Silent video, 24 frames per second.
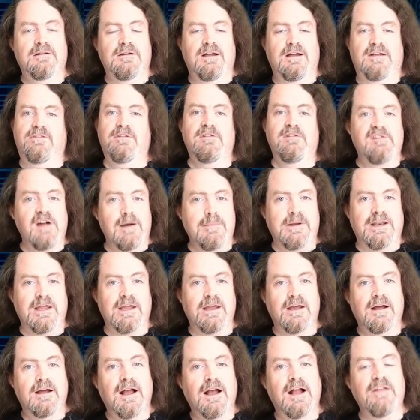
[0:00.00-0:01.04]
that's in
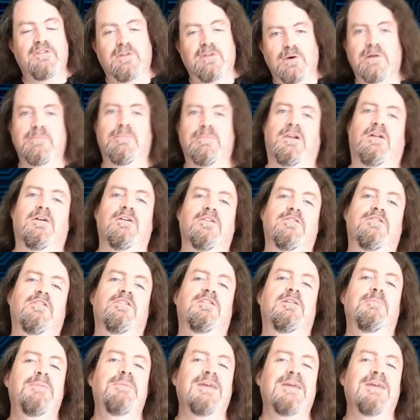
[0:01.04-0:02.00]
Germany, and so it belongs at the